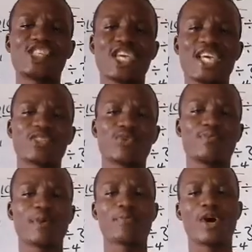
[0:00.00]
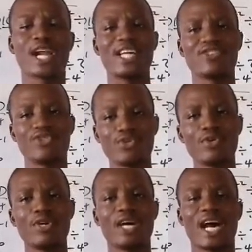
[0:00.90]
share it with people around
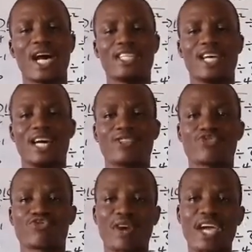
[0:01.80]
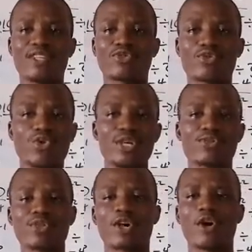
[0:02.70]
you, and try to go
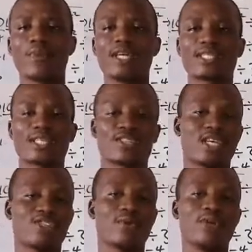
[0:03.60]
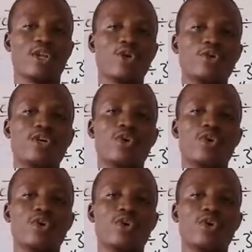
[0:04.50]
into the comment section below